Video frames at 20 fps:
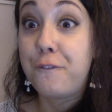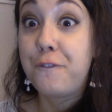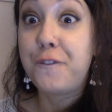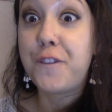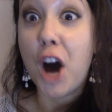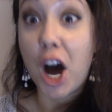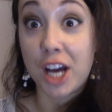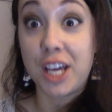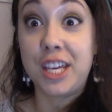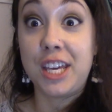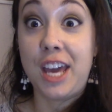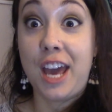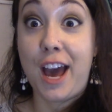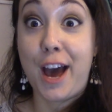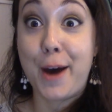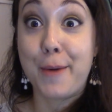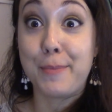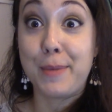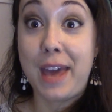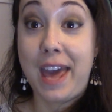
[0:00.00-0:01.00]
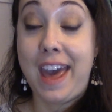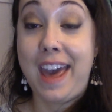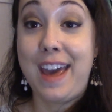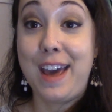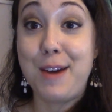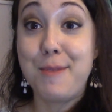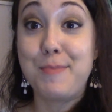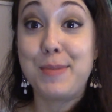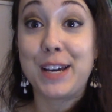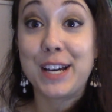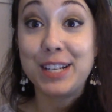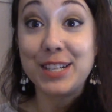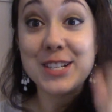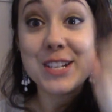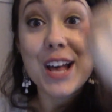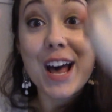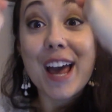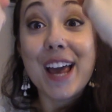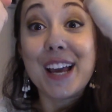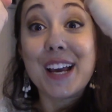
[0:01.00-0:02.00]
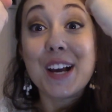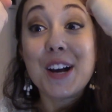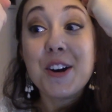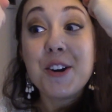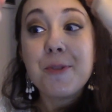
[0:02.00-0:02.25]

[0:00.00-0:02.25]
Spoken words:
fuck yeah, I'm gay. Because like,